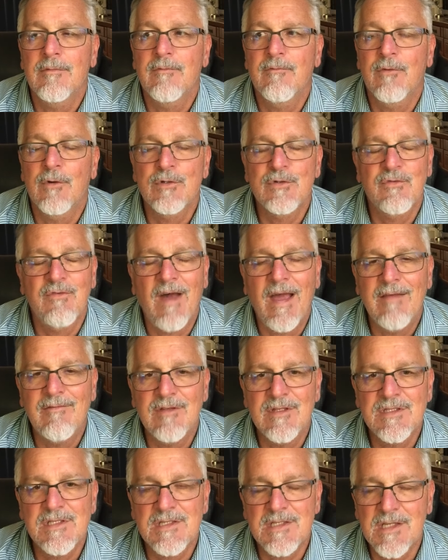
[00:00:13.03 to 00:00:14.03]
verse 5
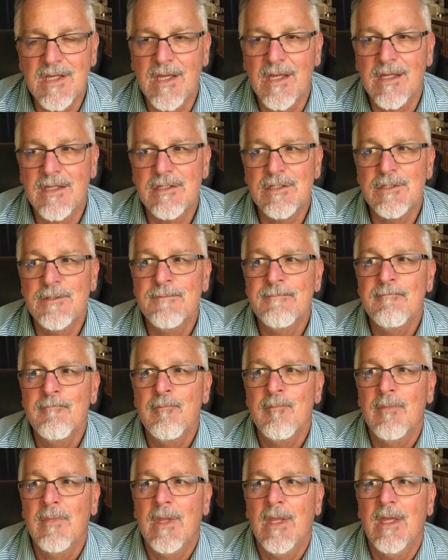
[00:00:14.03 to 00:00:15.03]
and 6.
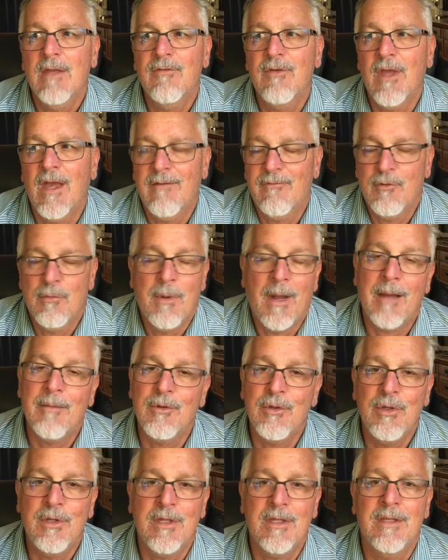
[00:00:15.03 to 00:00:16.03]
If you have your Bible,
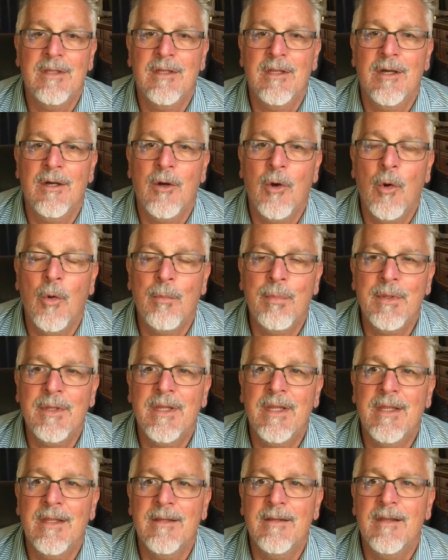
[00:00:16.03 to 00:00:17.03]
you can open
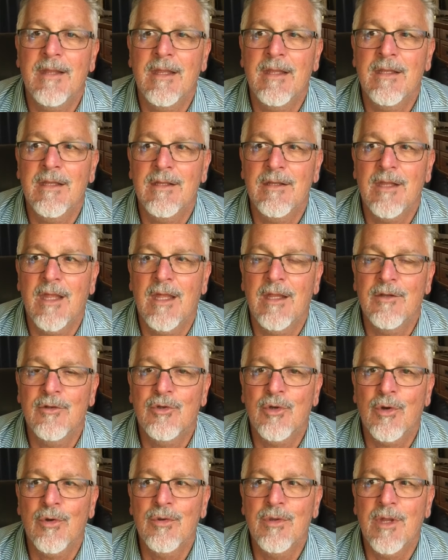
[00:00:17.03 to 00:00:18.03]
it and
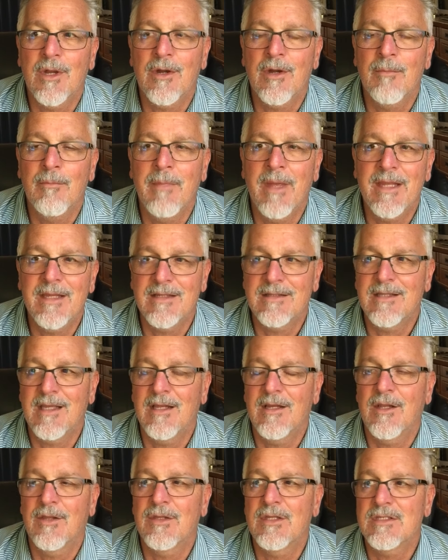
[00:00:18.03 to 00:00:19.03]
turn there and
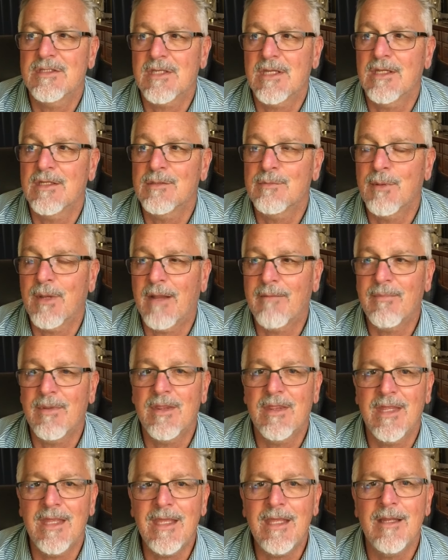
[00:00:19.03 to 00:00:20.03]
meditate on these things. But I've been
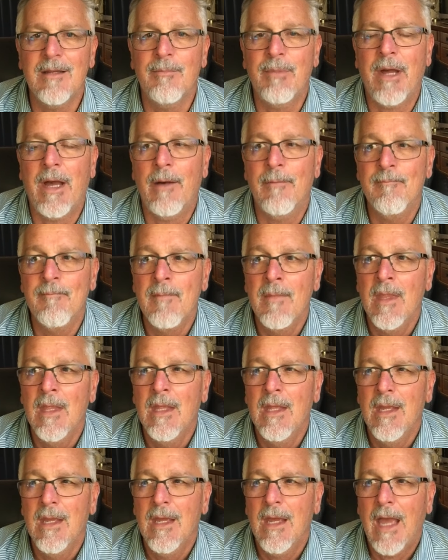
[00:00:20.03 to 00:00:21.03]
thinking about
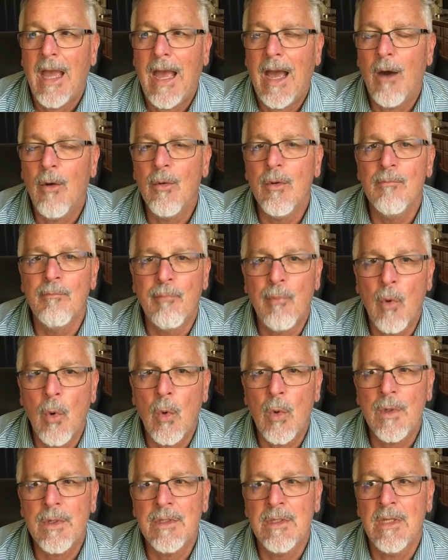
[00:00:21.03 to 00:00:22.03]
how
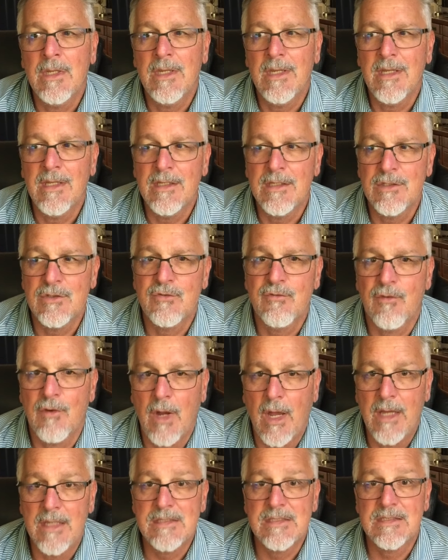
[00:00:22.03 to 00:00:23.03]
important it is
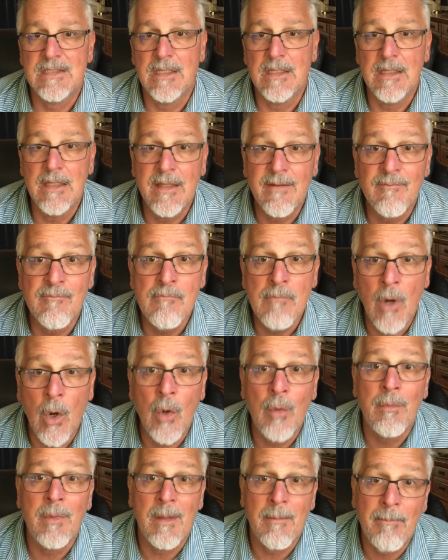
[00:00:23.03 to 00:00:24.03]
for us to live
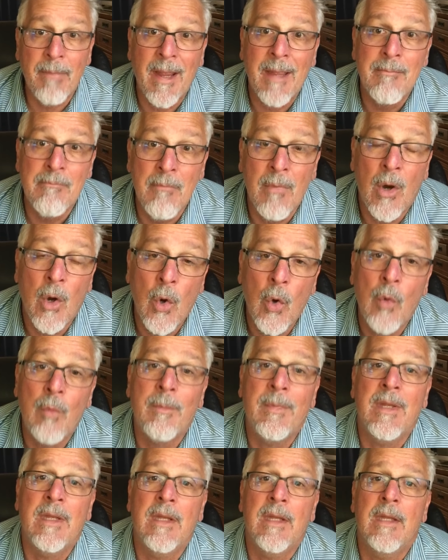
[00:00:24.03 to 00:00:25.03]
moment by
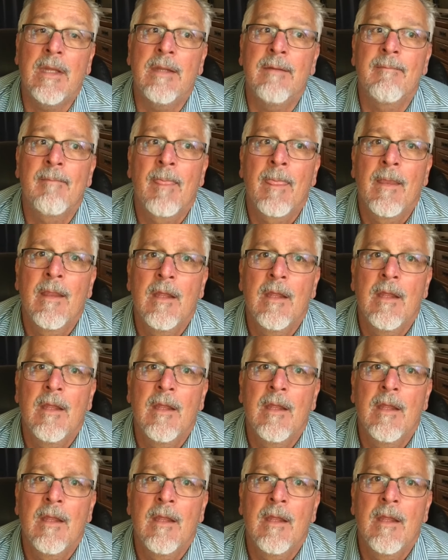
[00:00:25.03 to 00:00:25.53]
moment